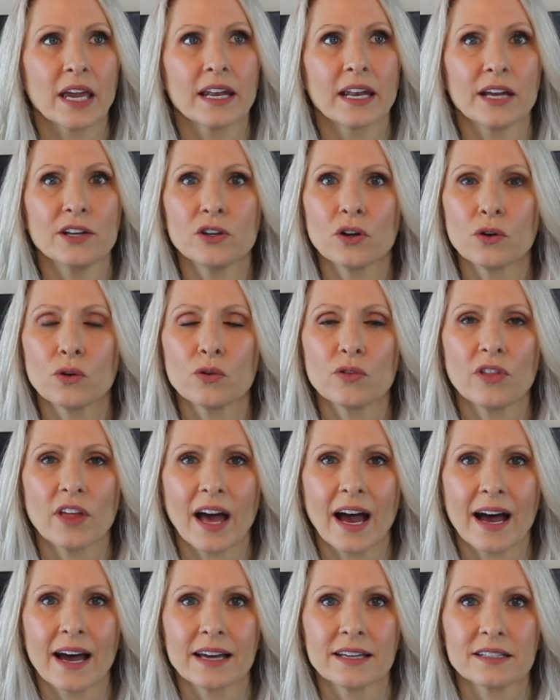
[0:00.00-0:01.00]
And I know
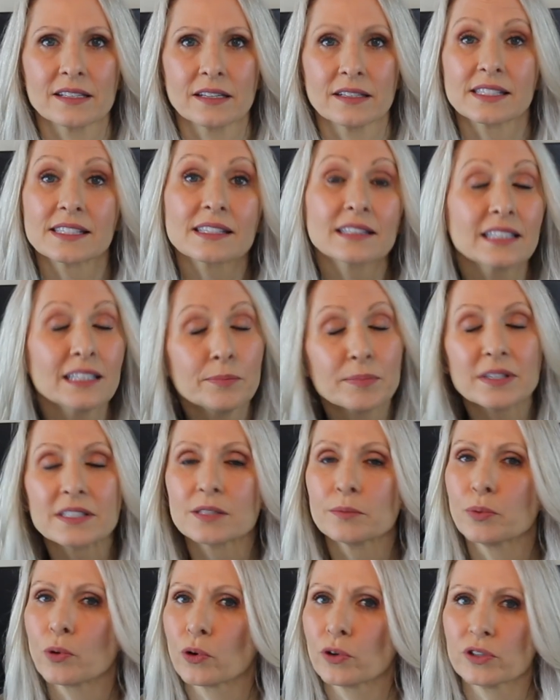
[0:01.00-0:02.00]
that sleep is
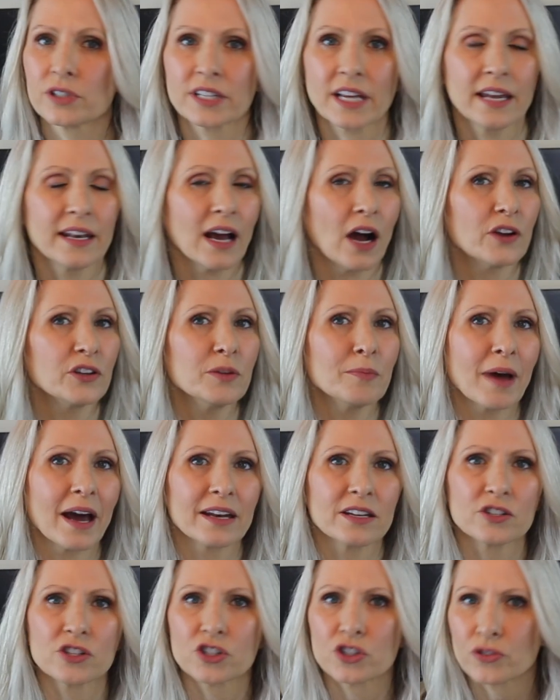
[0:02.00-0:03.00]
important, and how you
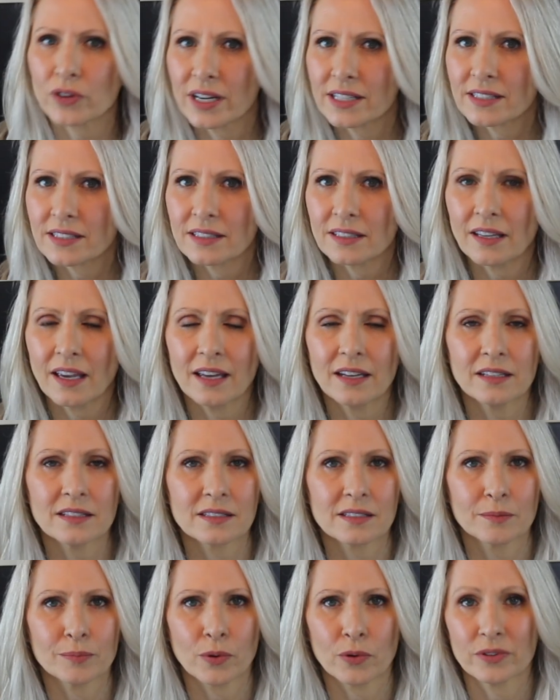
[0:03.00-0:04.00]
manage stress
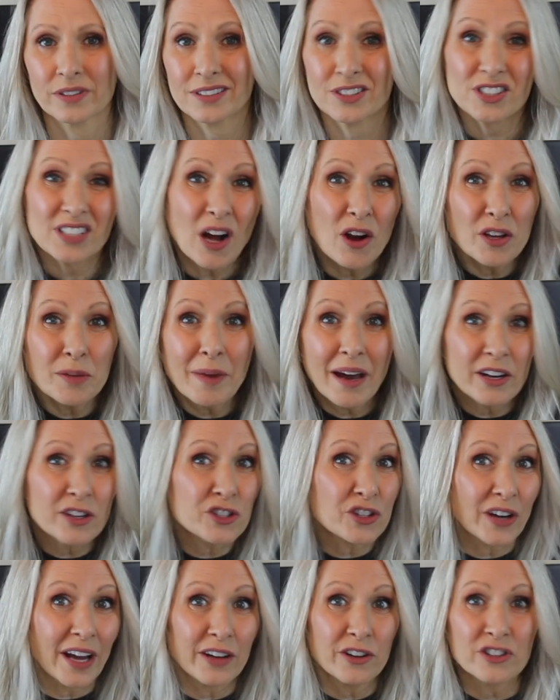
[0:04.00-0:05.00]
is important, and just how you
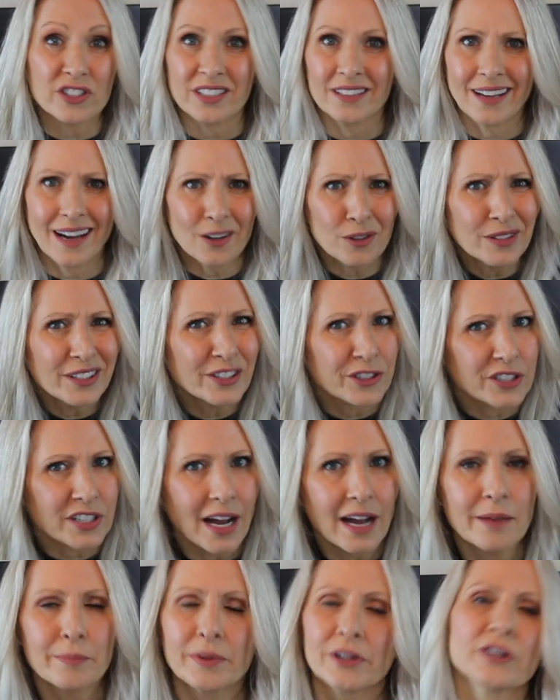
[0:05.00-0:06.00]
manage your energy, not only your
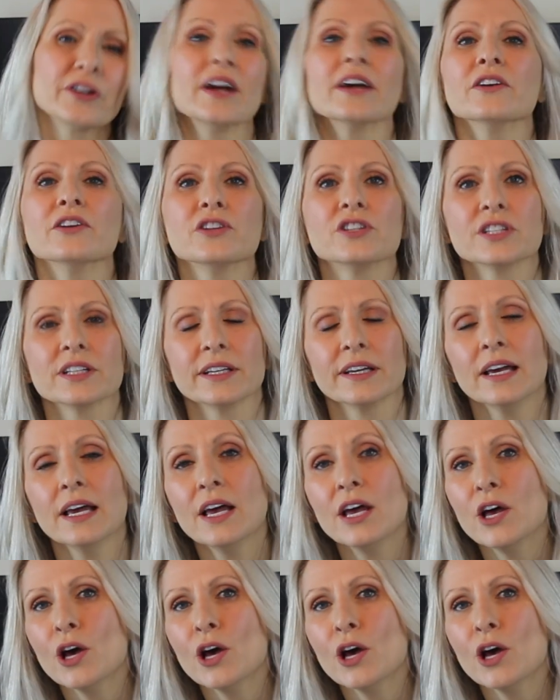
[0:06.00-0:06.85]
time, but your energy.